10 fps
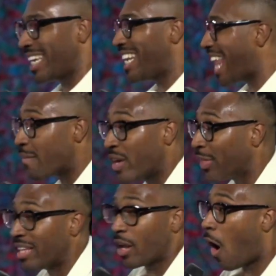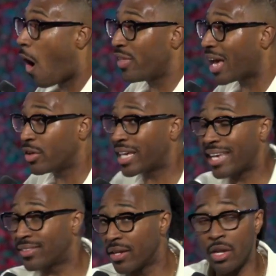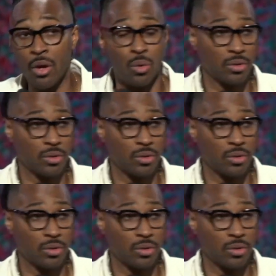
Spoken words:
He did everything that all the other kids could do.